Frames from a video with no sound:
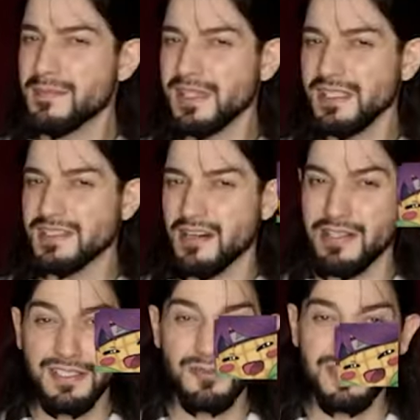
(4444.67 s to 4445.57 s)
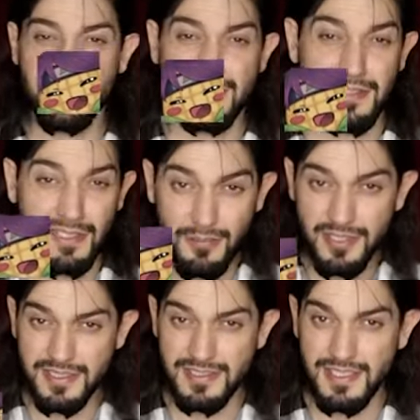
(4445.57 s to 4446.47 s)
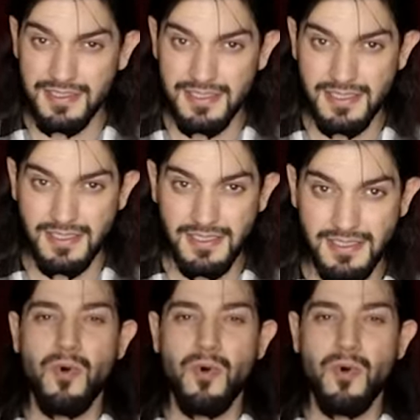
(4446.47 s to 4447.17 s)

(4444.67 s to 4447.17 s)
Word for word: the military using celebrities like this?